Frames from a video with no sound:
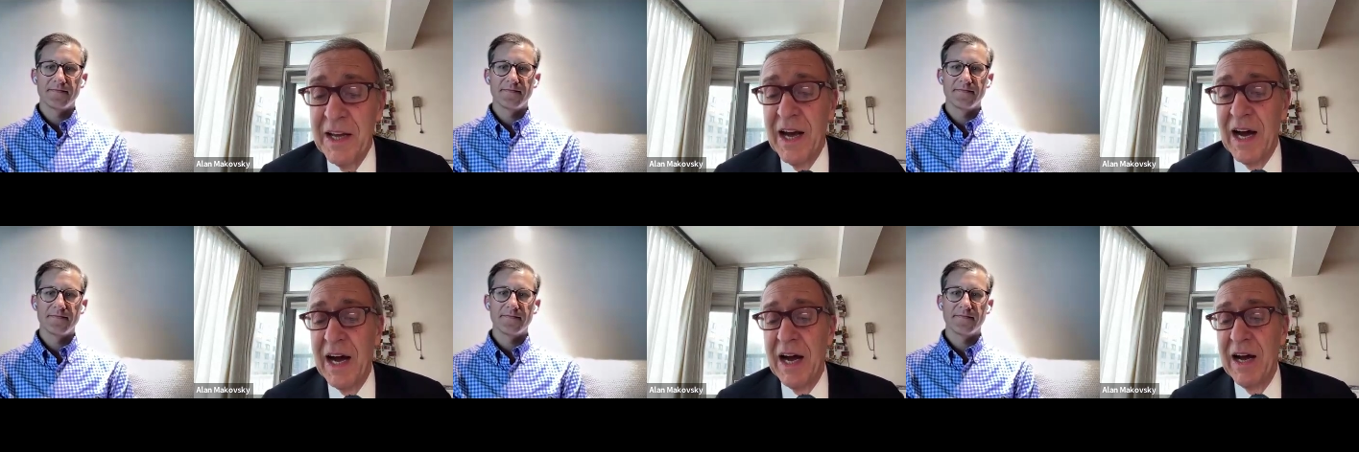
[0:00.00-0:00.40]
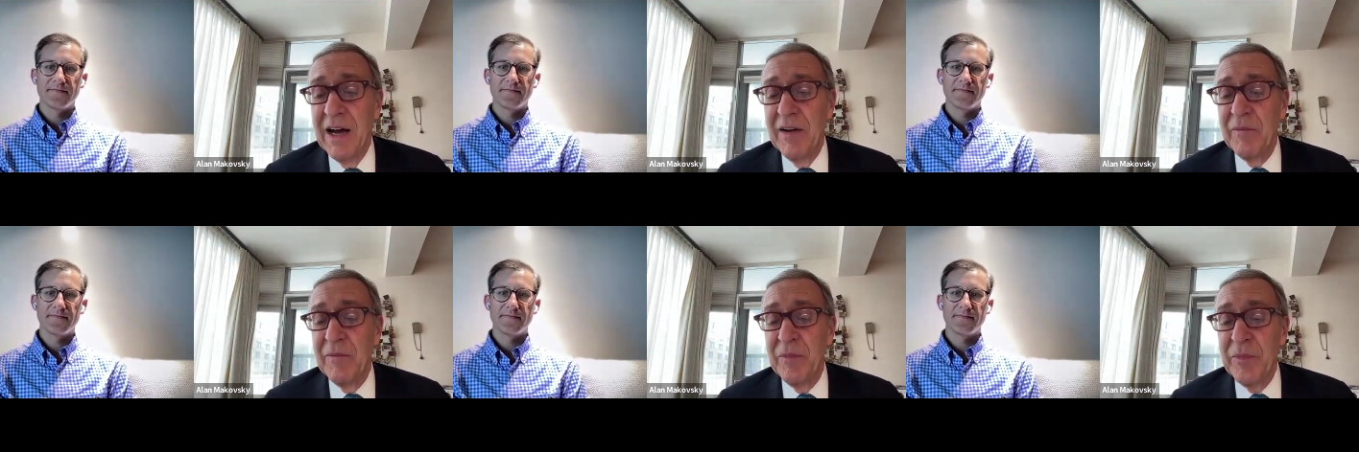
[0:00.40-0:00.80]

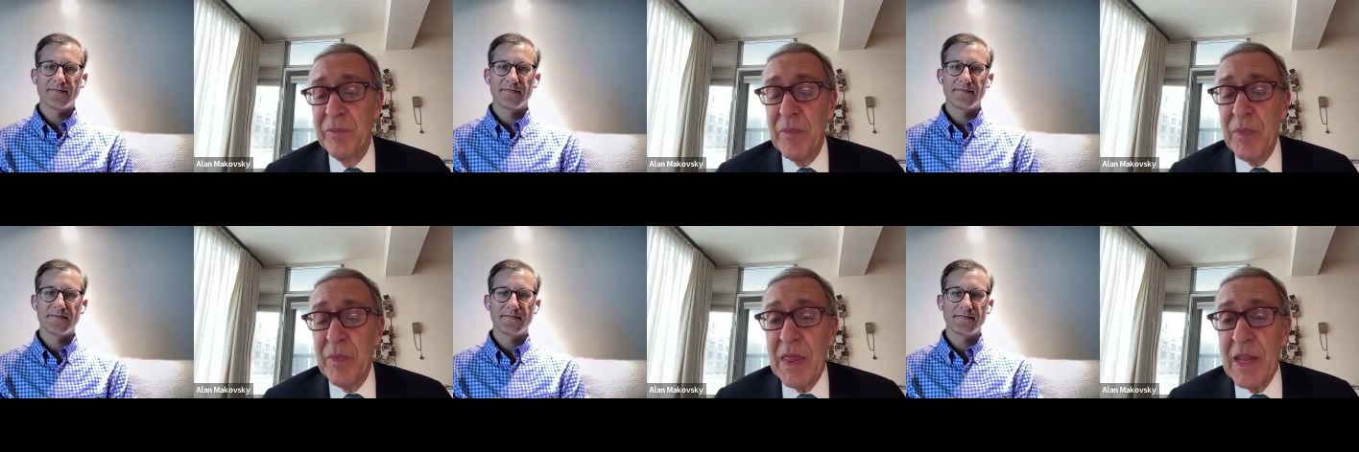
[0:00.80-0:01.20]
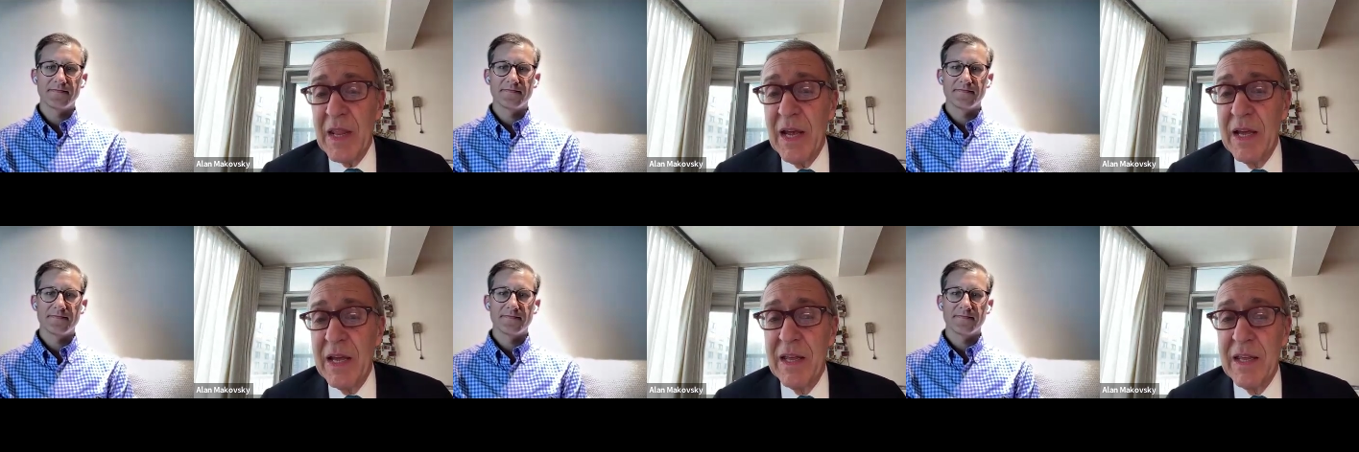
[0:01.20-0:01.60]
Speaker 1: Um,
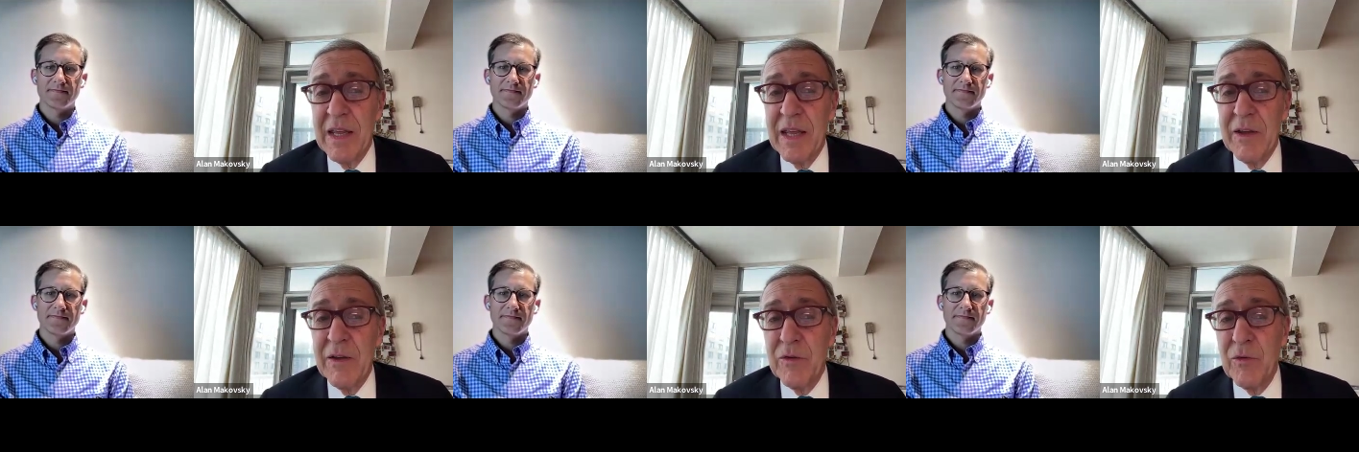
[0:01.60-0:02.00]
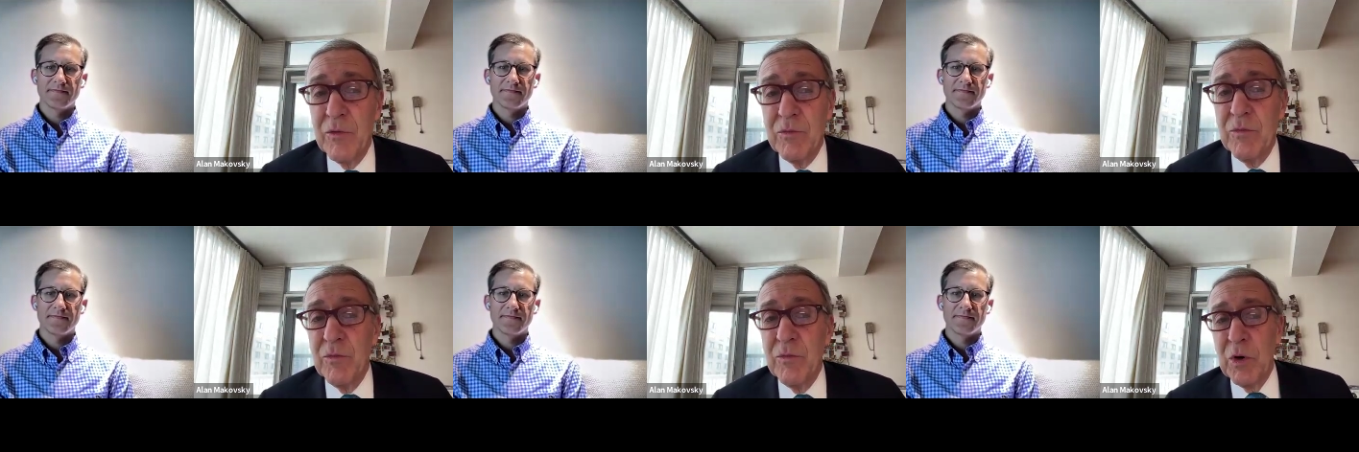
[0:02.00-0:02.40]

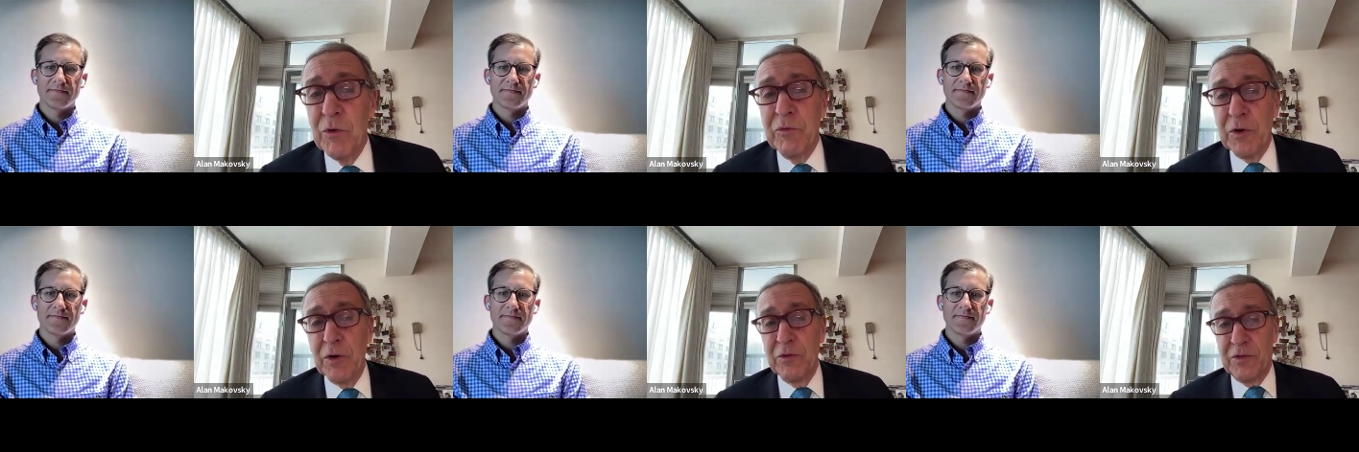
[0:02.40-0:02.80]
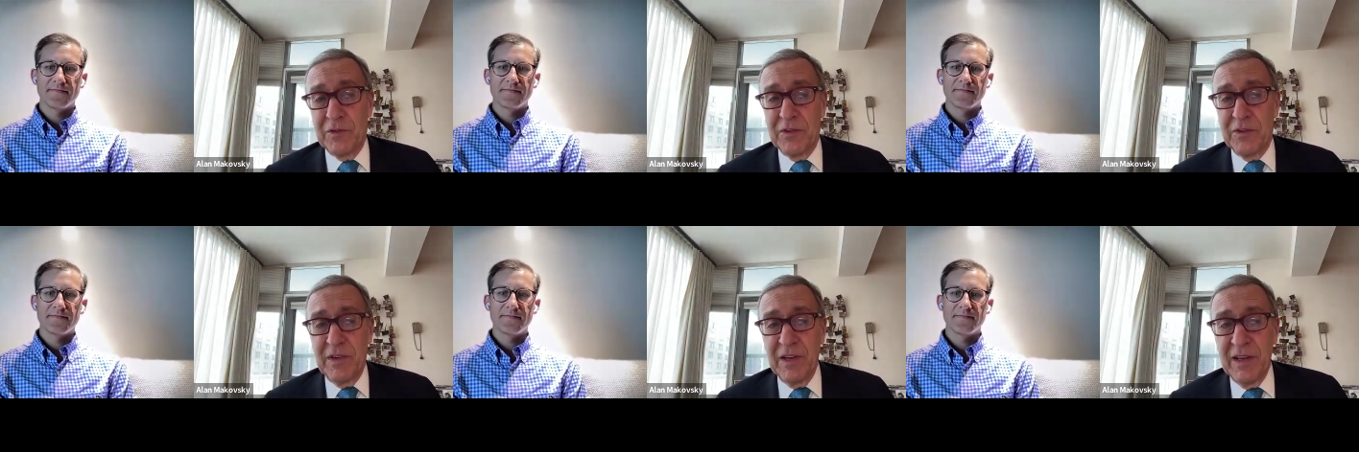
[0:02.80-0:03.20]
well,
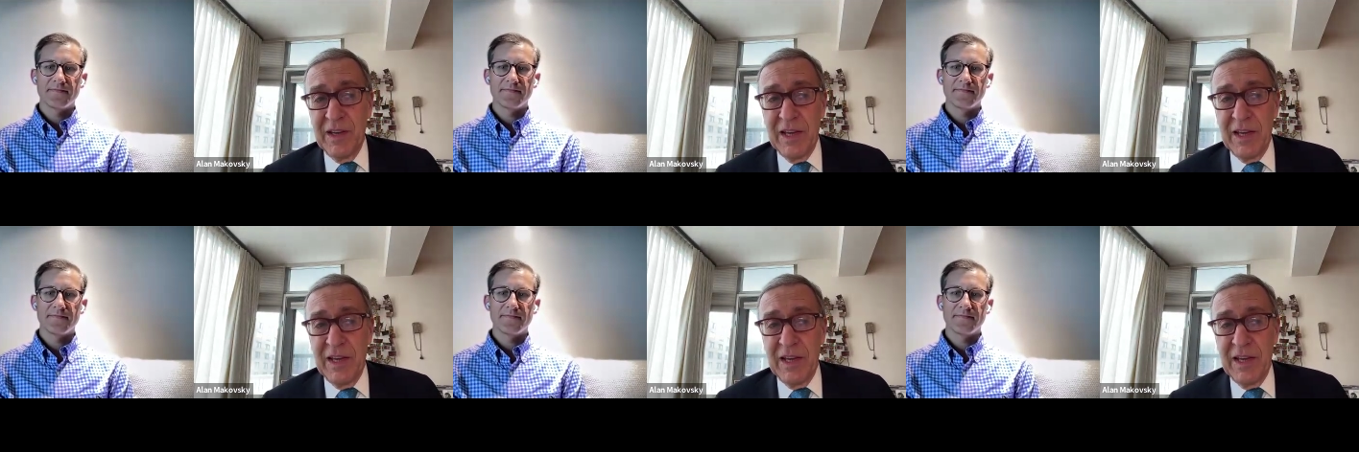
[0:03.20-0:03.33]
first,